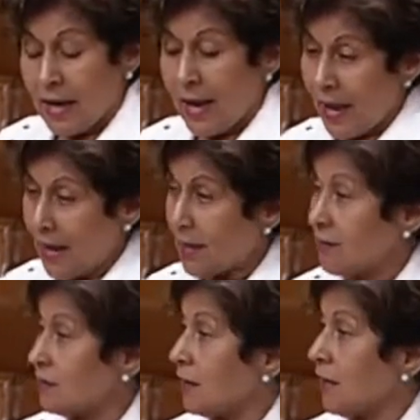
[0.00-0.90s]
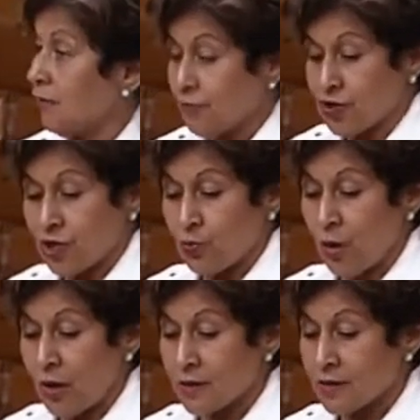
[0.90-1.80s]
And if she
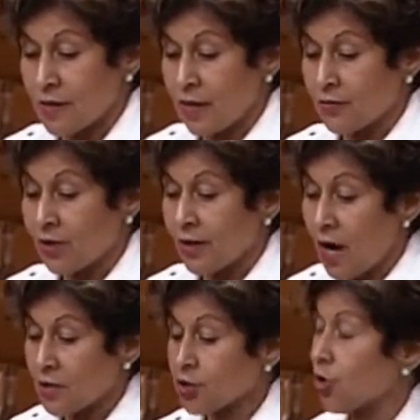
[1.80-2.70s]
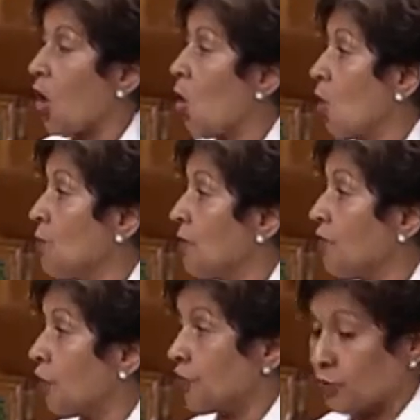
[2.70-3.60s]
was the last hope
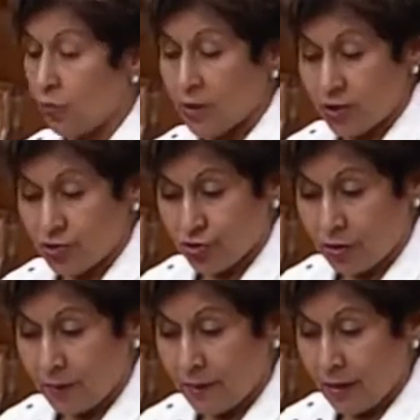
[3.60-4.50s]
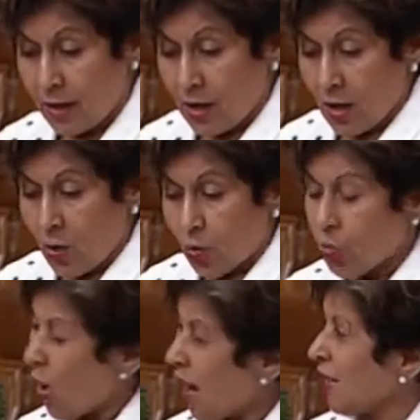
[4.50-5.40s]
for the Rohingya,
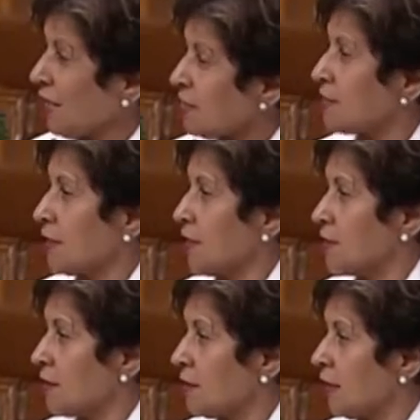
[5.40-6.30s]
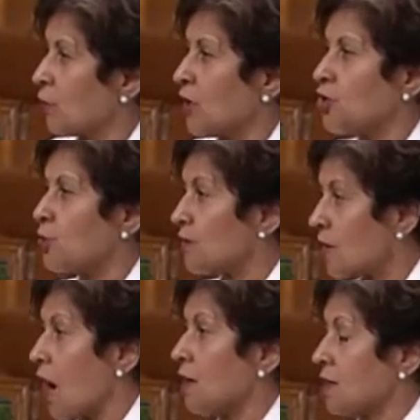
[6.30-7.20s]
why is it that when she was
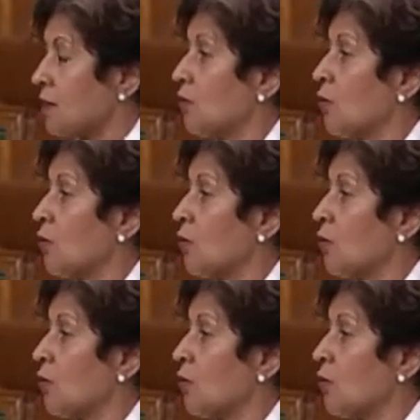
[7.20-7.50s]
asked a